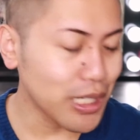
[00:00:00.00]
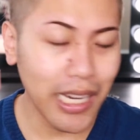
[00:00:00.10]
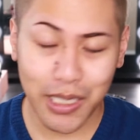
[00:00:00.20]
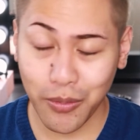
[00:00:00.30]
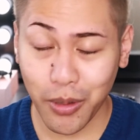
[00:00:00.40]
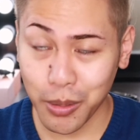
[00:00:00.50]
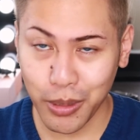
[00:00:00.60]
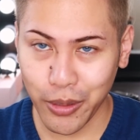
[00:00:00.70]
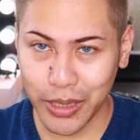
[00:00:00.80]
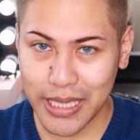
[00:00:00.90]
You guys have
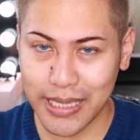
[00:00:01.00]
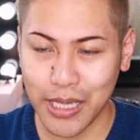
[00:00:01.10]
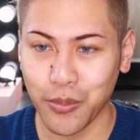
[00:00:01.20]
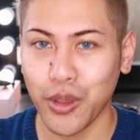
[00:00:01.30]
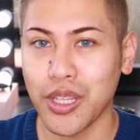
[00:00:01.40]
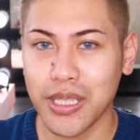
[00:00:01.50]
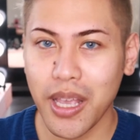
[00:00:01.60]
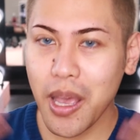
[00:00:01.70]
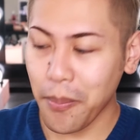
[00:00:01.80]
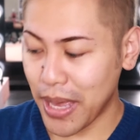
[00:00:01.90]
probably already seen what this
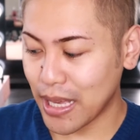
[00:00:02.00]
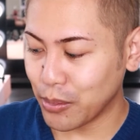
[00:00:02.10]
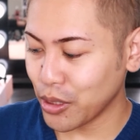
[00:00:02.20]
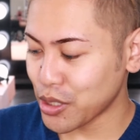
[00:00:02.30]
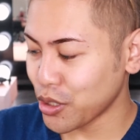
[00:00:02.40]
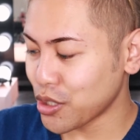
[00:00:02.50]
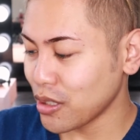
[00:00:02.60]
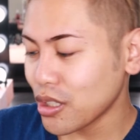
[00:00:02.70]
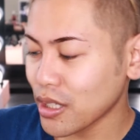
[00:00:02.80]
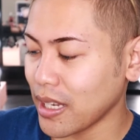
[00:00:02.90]
makeup look is going to
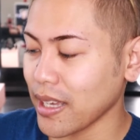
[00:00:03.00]
look